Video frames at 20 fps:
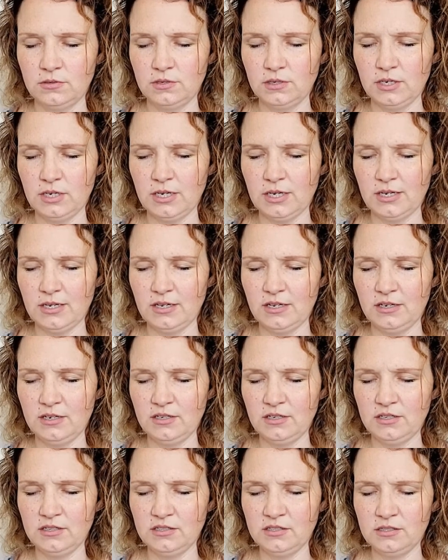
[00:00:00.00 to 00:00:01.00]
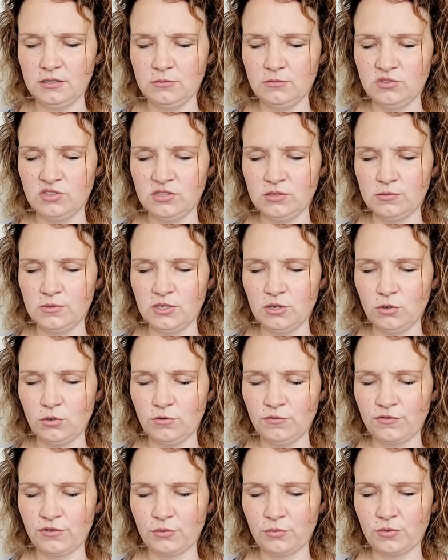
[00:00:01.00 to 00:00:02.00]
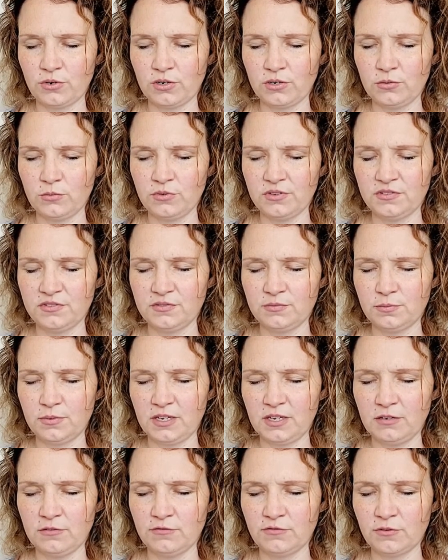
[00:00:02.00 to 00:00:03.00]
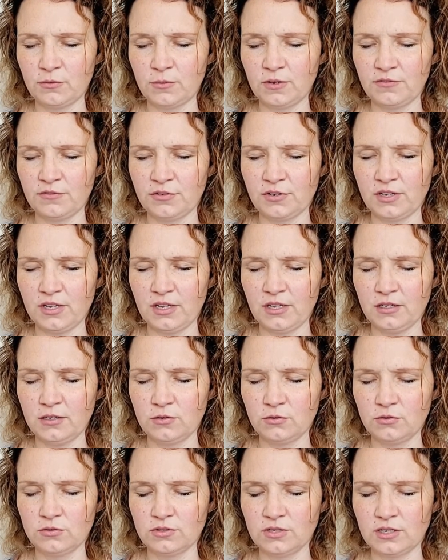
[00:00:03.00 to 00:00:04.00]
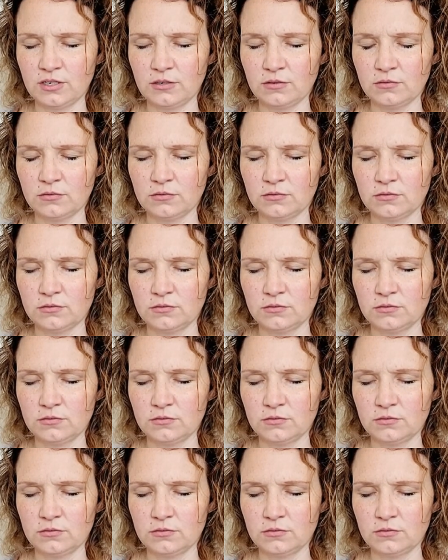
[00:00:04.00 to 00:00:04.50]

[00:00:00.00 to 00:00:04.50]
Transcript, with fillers: And it seems to be overrun with pain from every angle now.